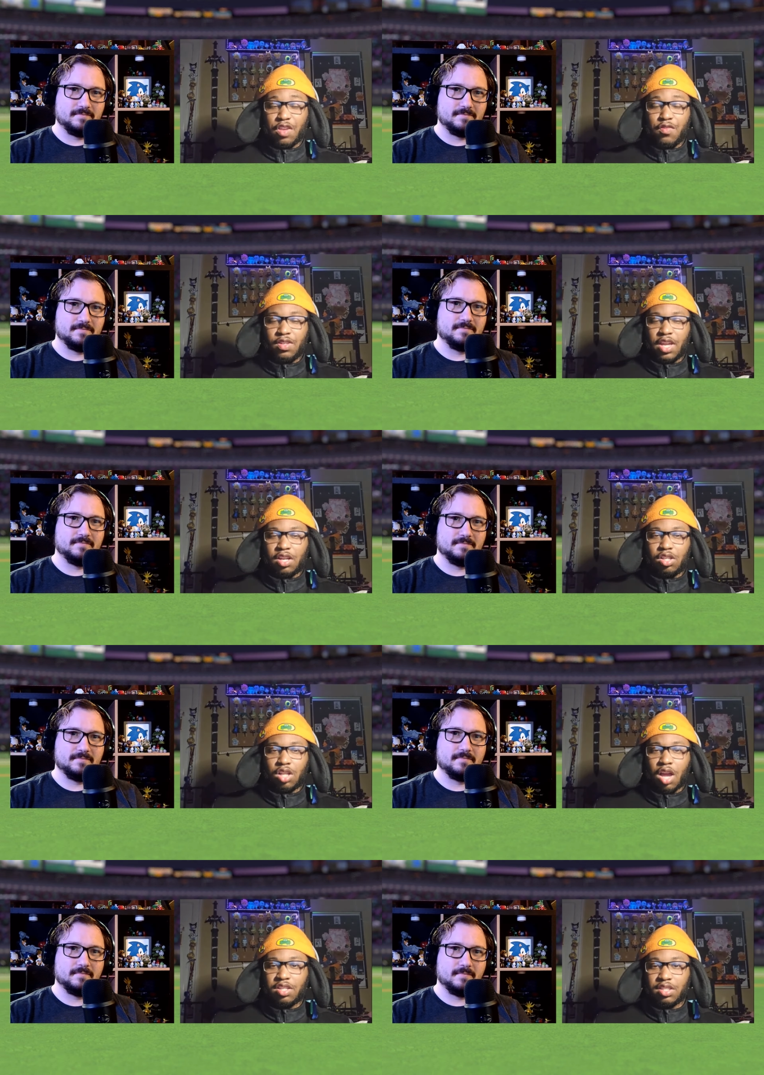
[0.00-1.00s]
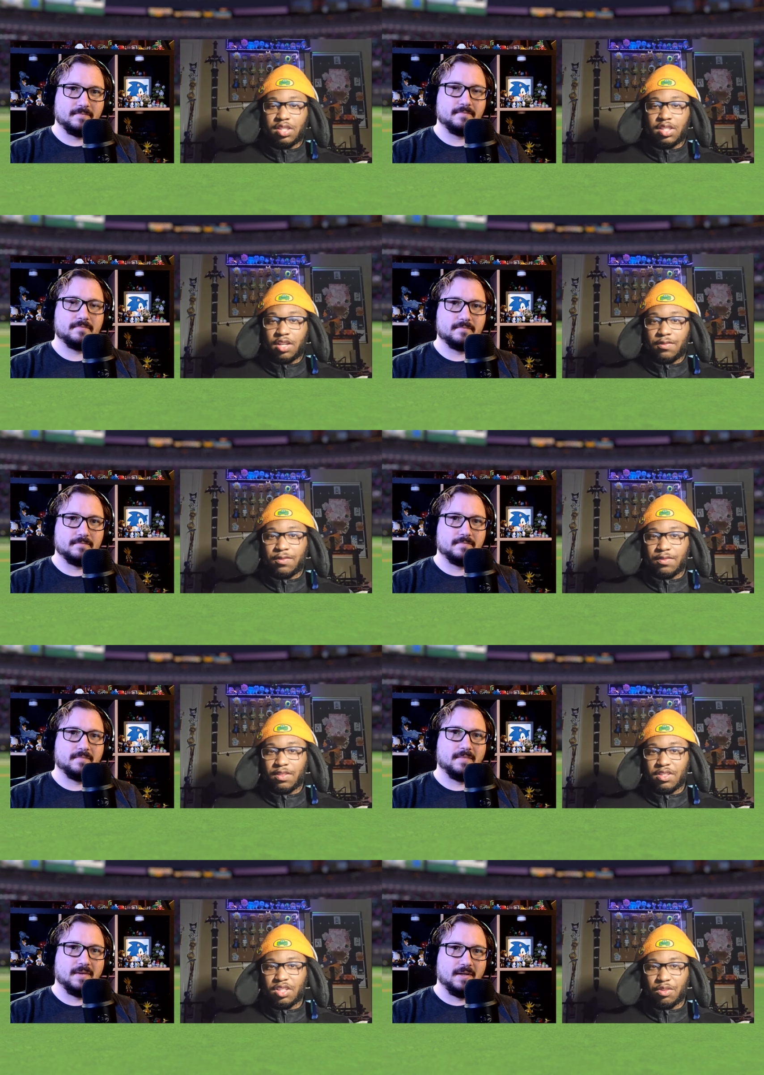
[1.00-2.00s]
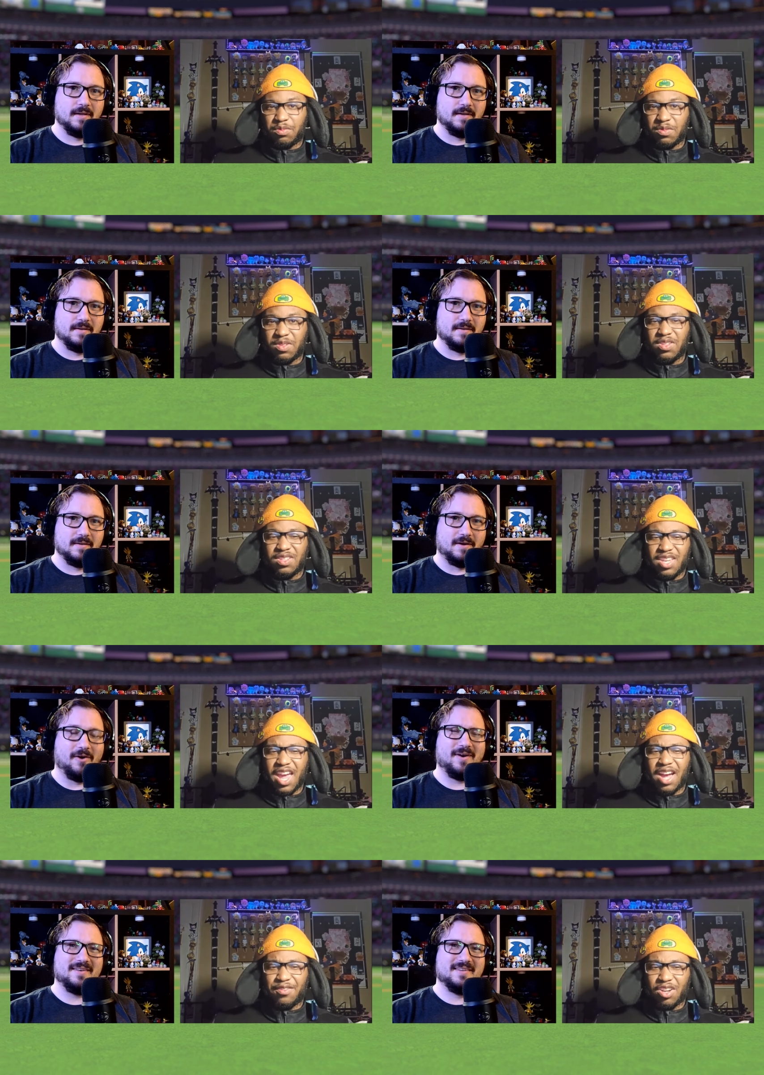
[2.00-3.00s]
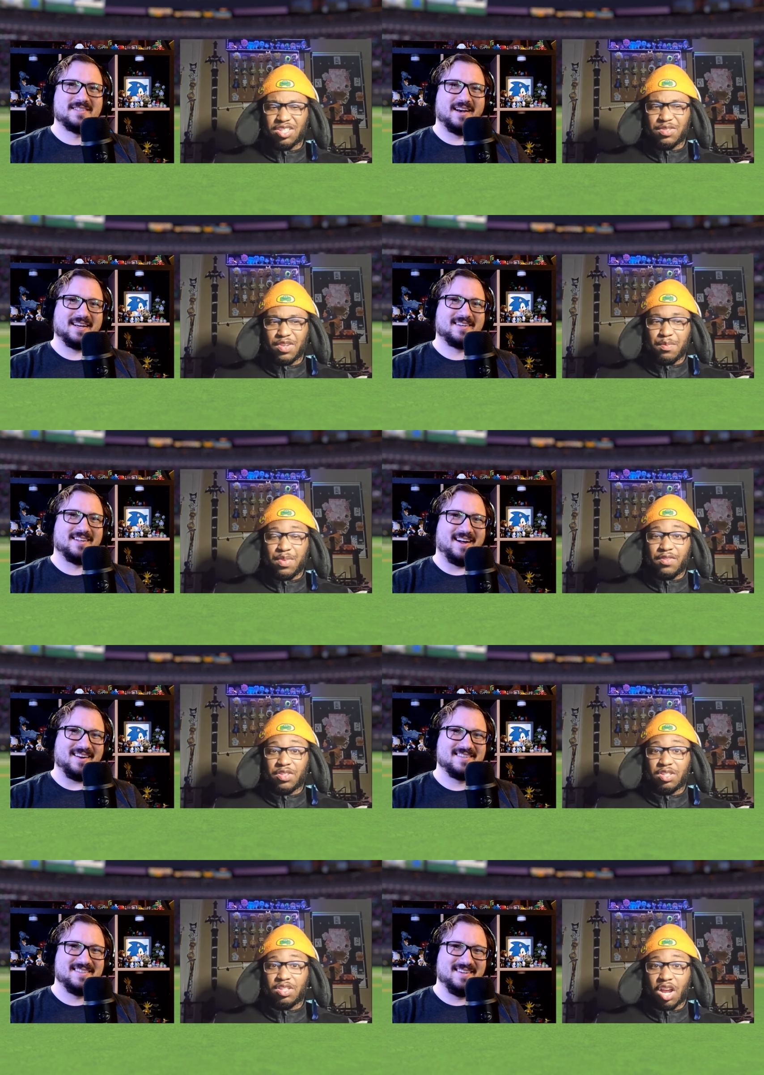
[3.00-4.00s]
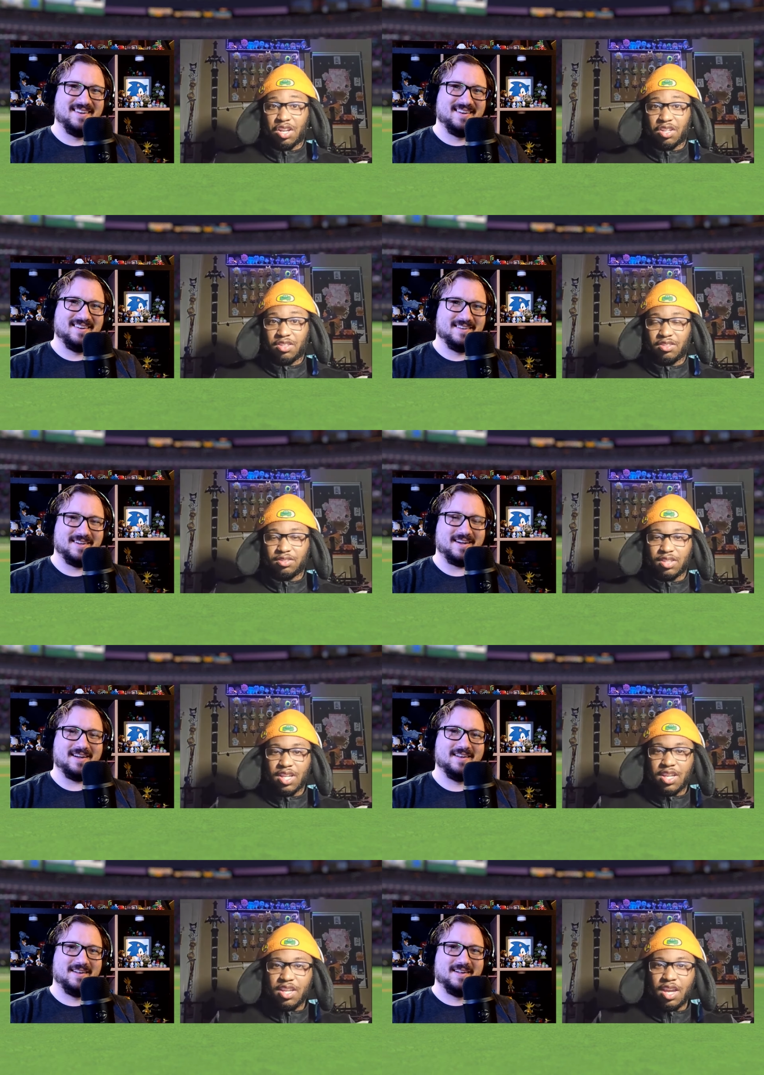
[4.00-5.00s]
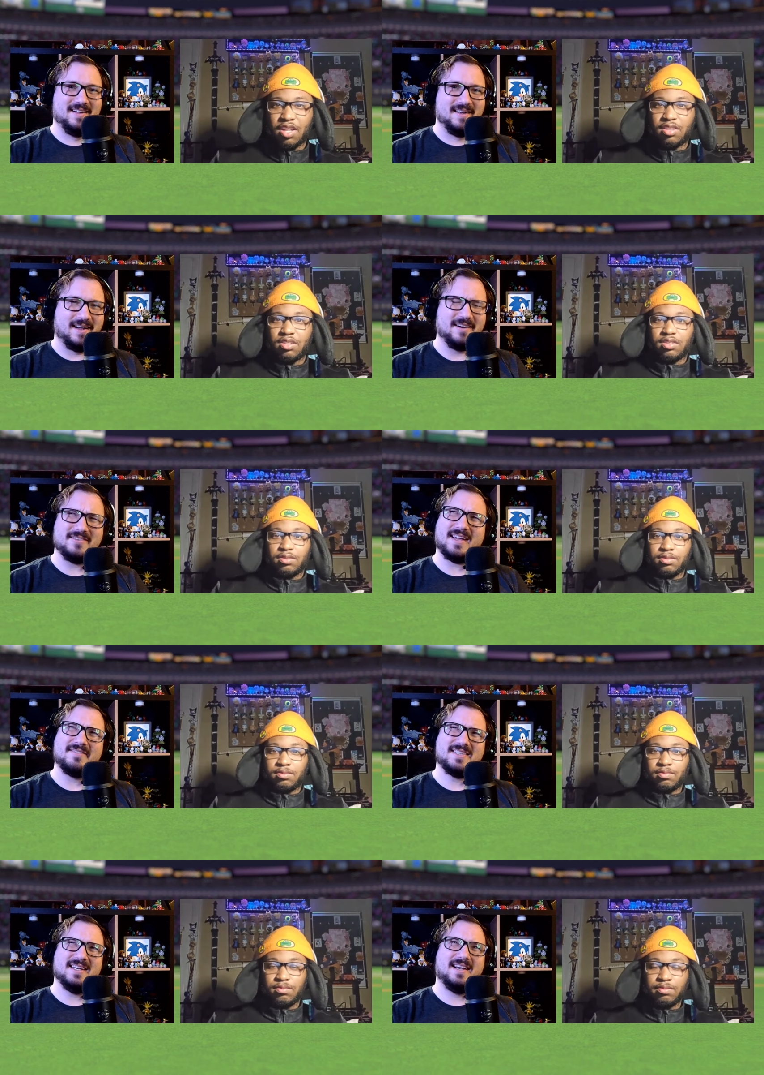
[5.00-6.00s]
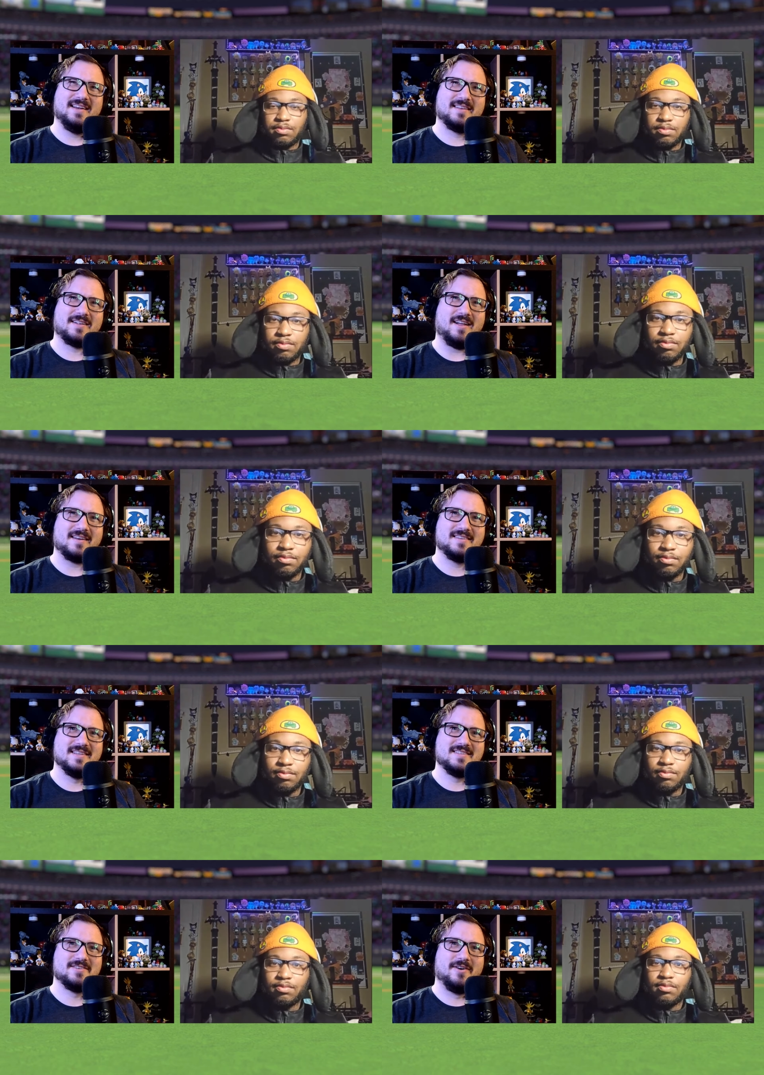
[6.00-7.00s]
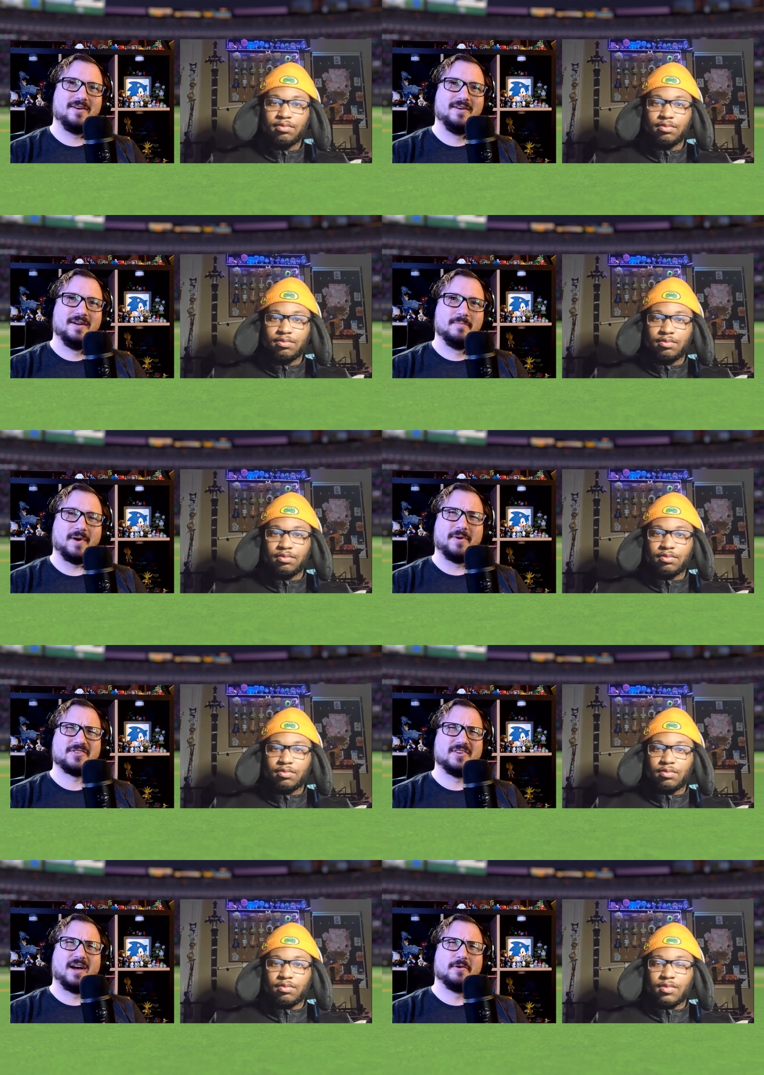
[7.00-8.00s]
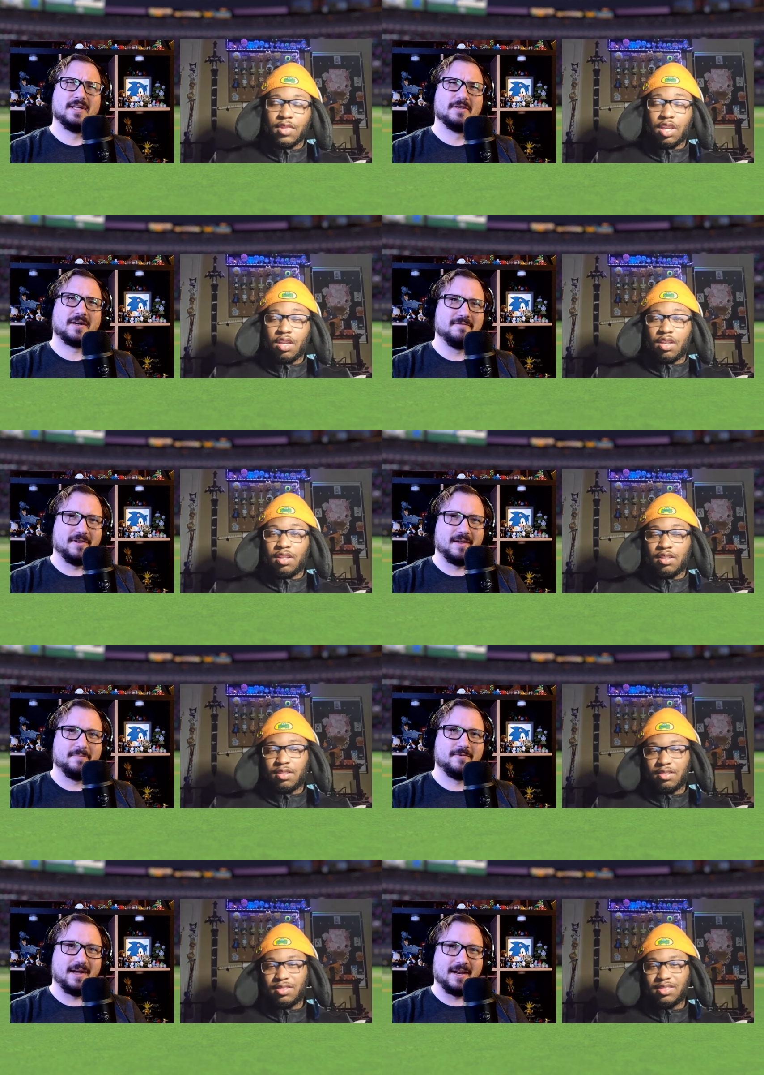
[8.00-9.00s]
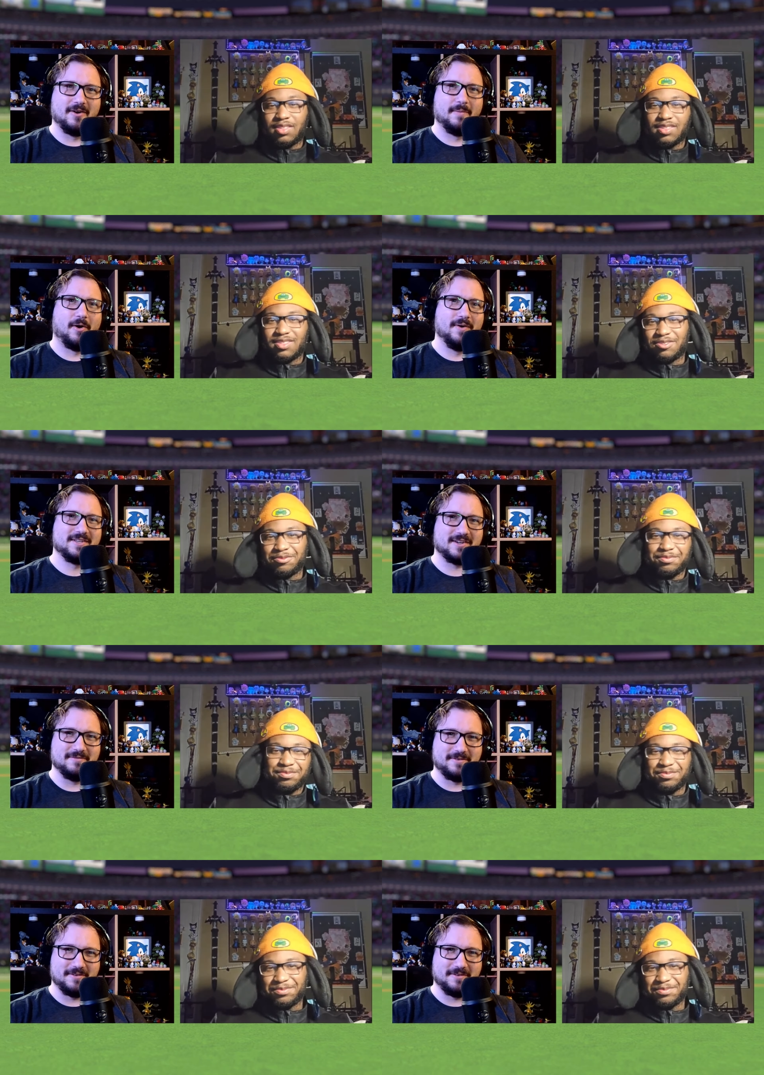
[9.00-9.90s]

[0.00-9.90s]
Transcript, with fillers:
Speaker 1: even like clocks and stuff. So yeah, Sonic clocks. Sonic.
Speaker 2: Huh. Yeah. I don't think I've seen any of the clocks in store, but I'm also not really looking yeah. for them. When I go, I'm always looking for the